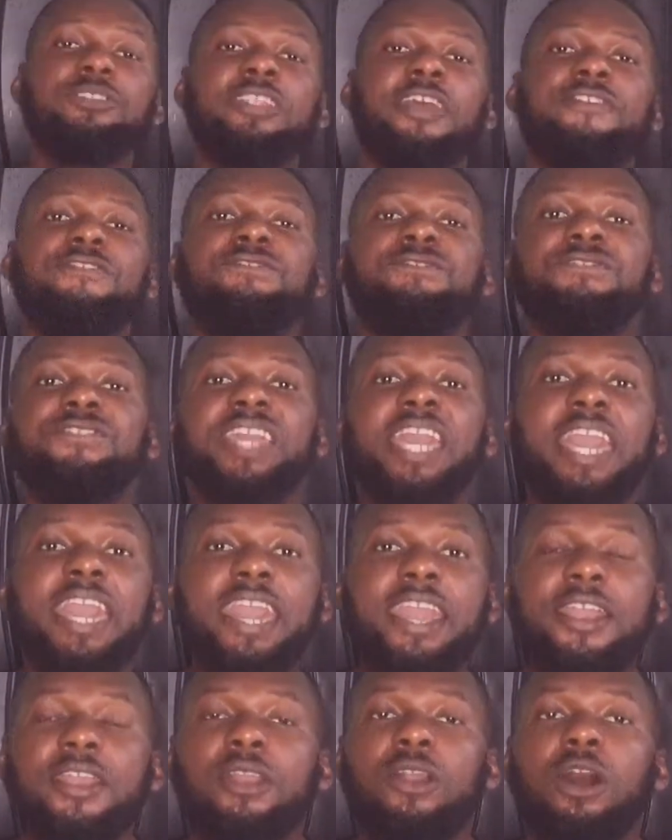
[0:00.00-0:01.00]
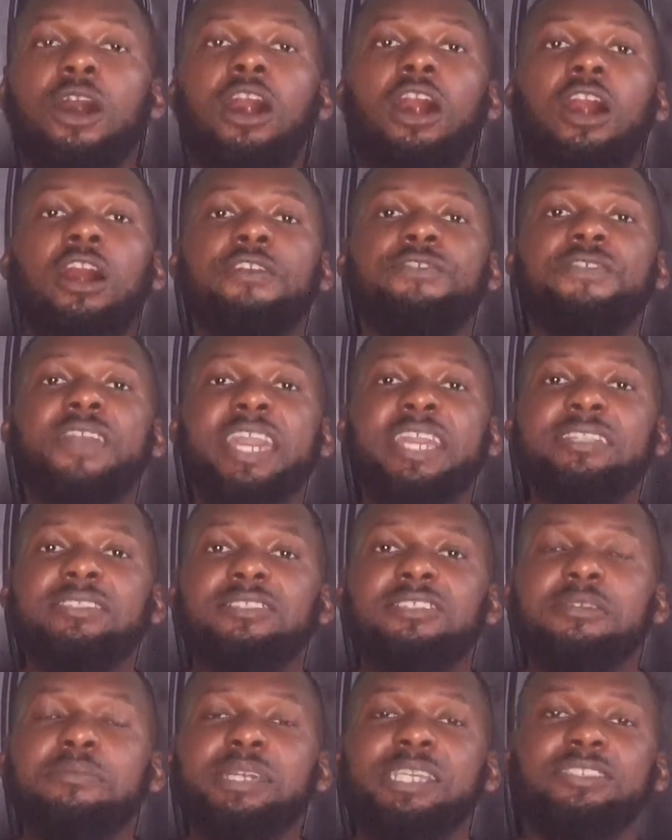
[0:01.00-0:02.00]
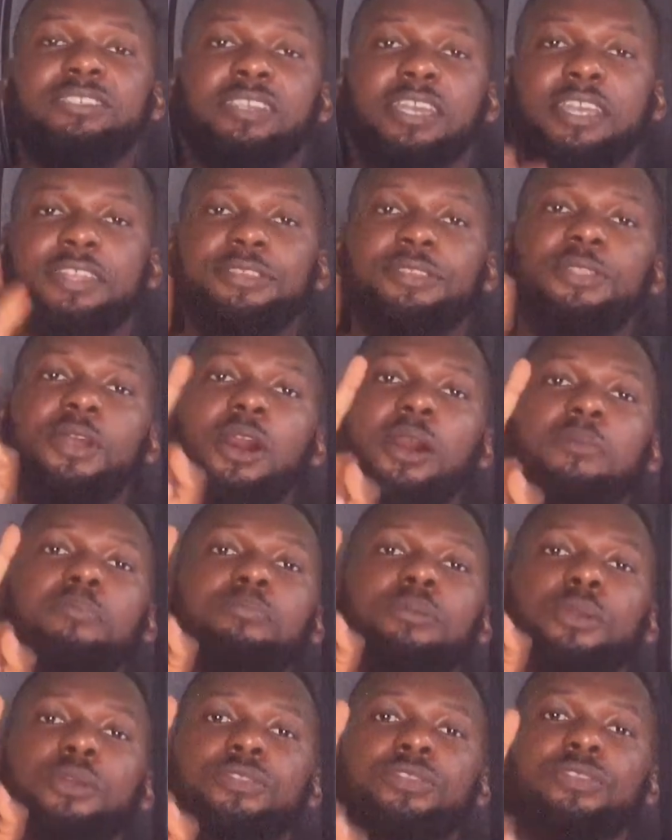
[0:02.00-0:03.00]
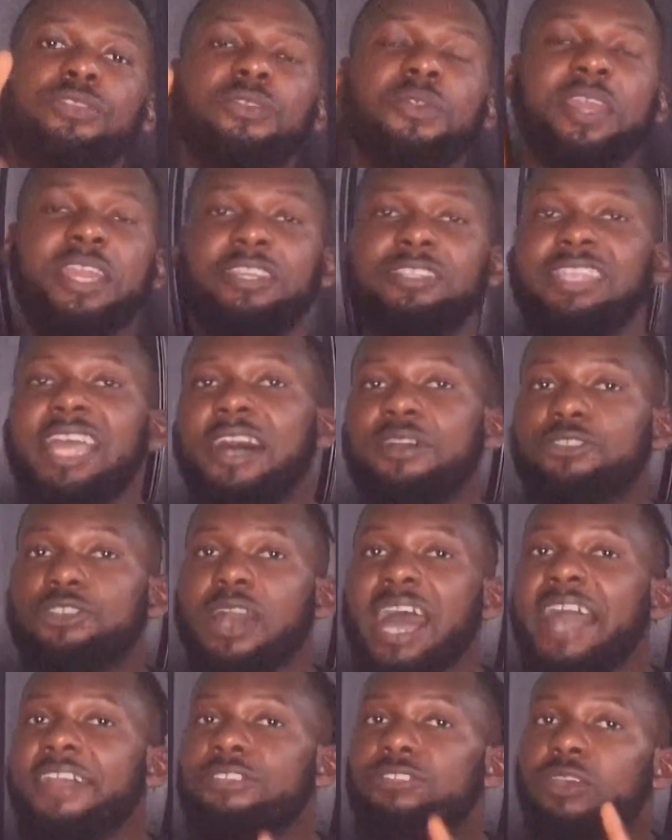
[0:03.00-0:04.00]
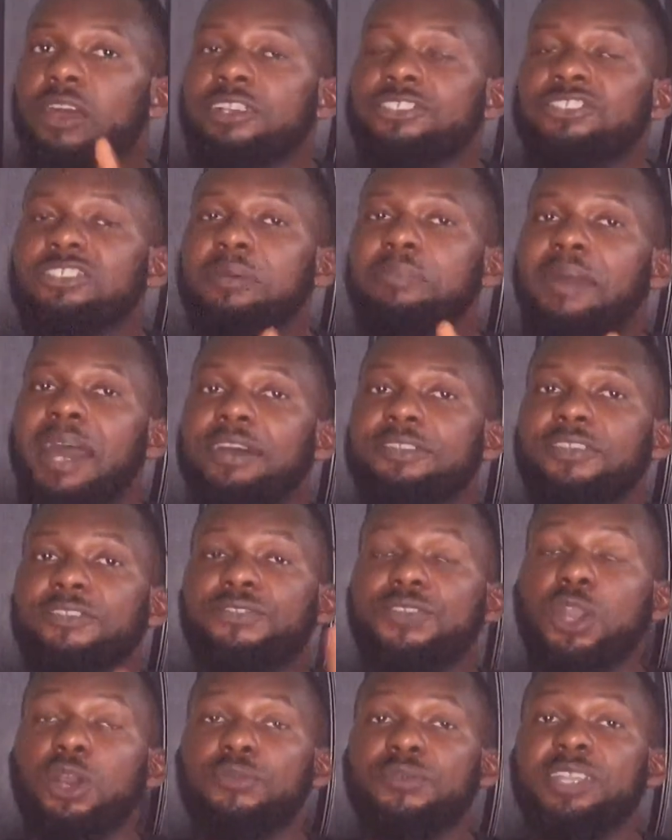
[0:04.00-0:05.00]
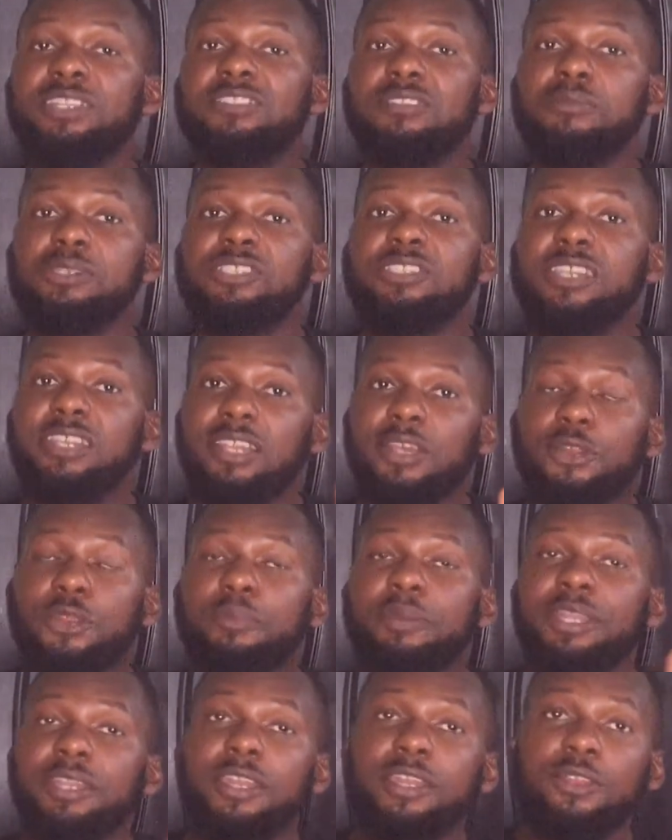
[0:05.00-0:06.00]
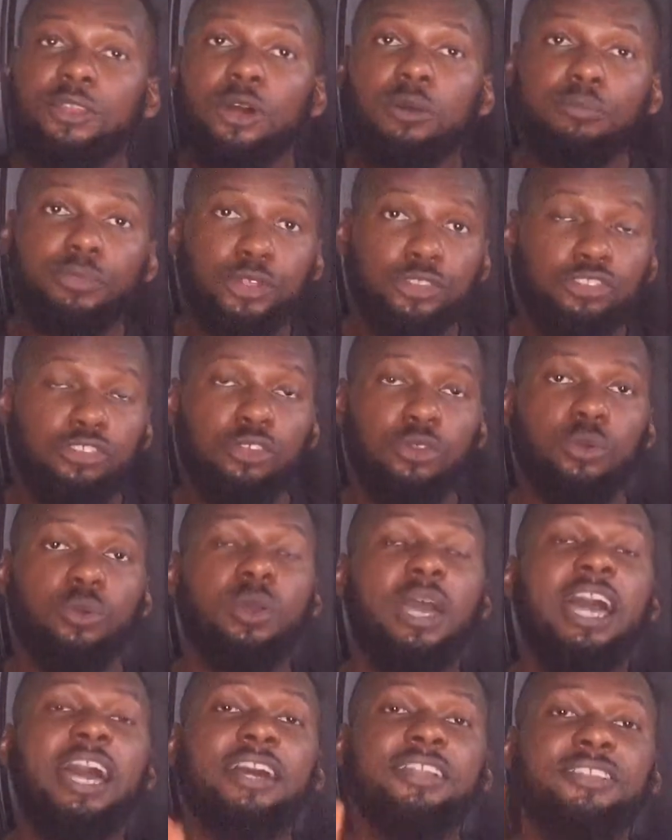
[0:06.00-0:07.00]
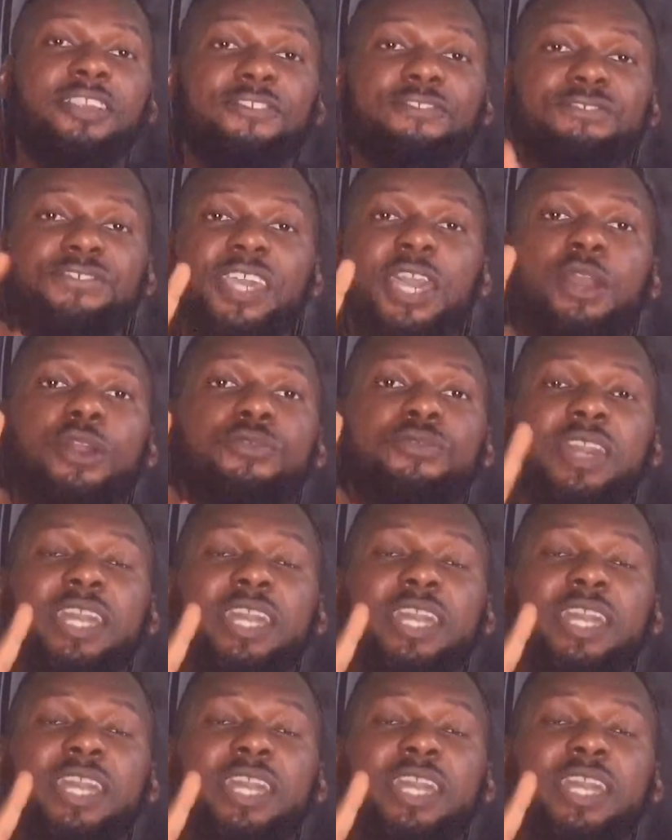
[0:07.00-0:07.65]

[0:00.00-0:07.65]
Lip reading: The fear of intimacy, number three. Now, I touched about the fear of intimacy a little bit in number two. The fear of